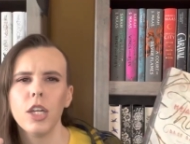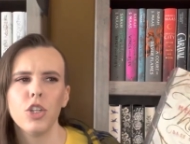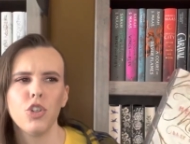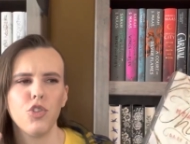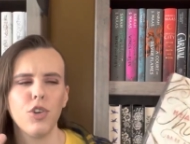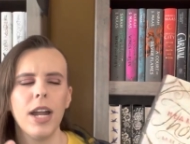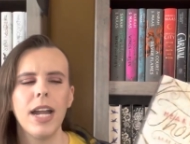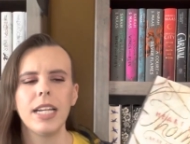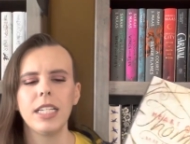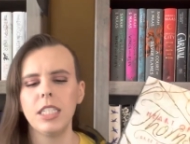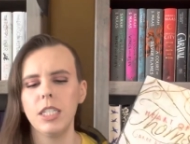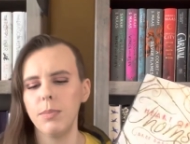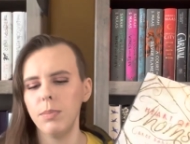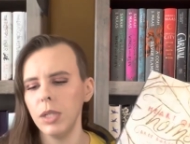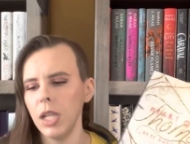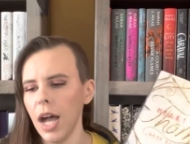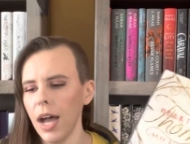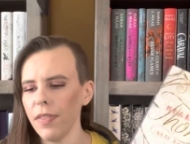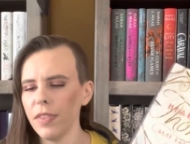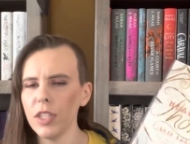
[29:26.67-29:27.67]
trying to
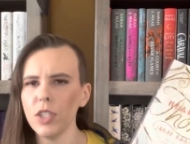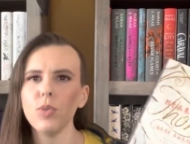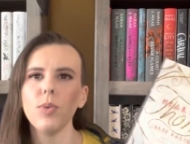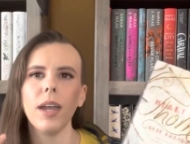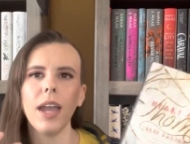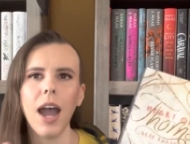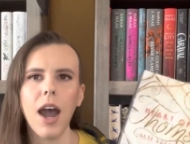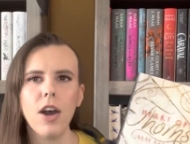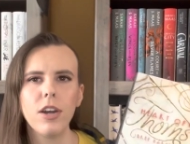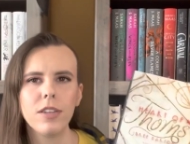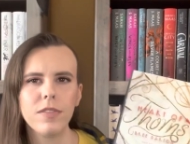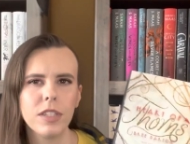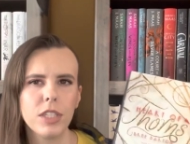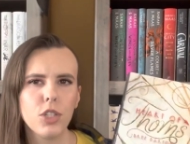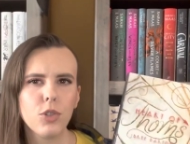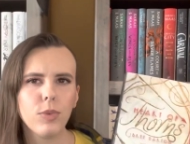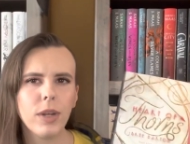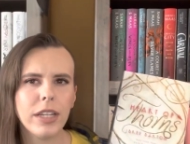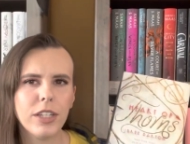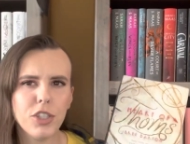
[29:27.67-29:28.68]
plot this way out of this
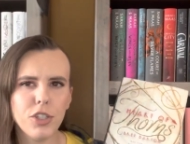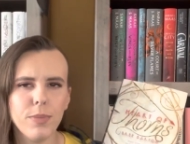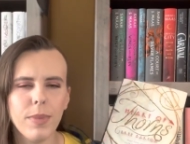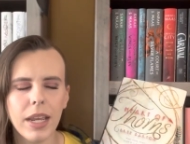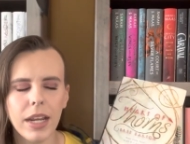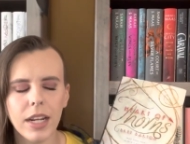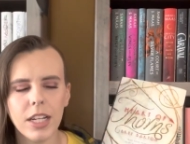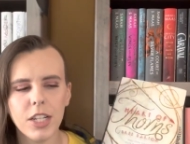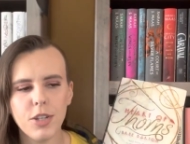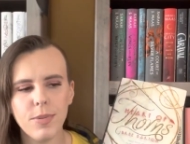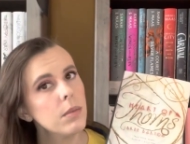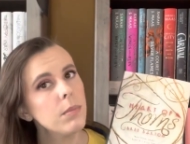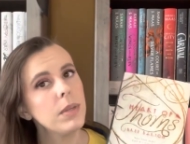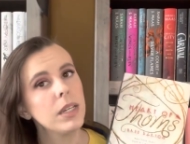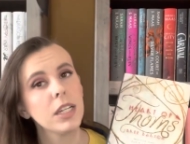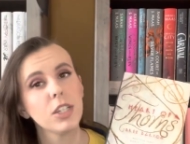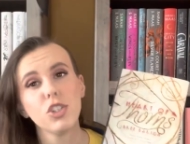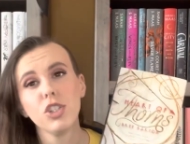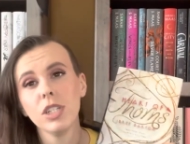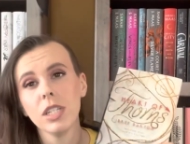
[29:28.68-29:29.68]
arranged marriage
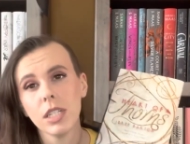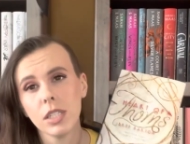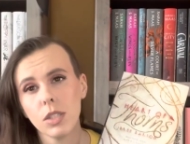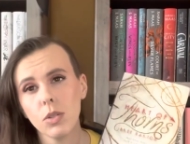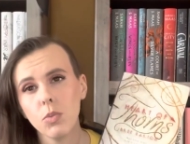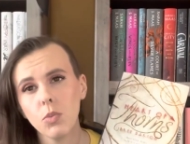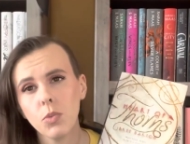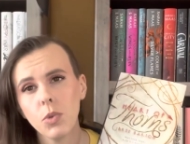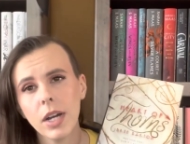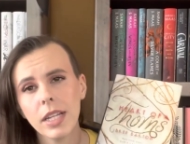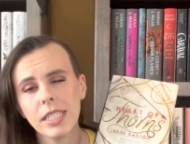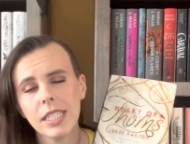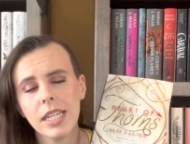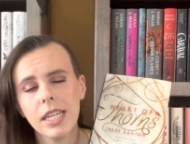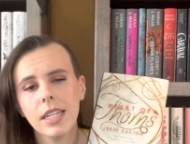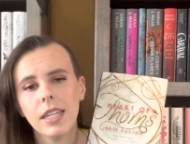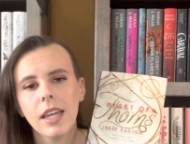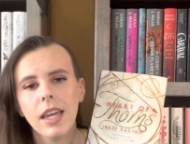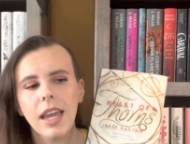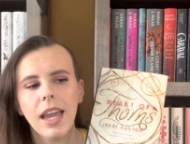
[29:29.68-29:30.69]
because she doesn't want
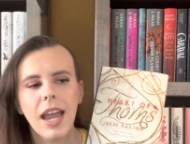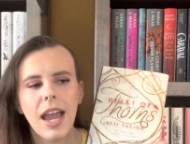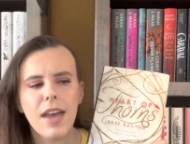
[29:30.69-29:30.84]
it.